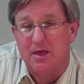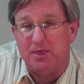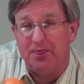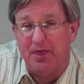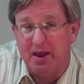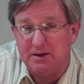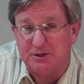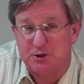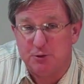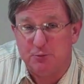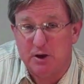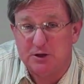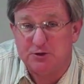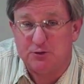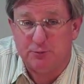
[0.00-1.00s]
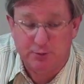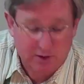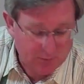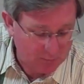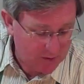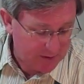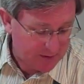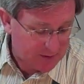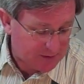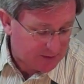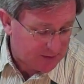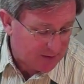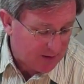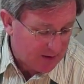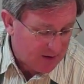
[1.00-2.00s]
Thanks so much for being with
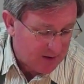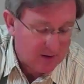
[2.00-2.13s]
us.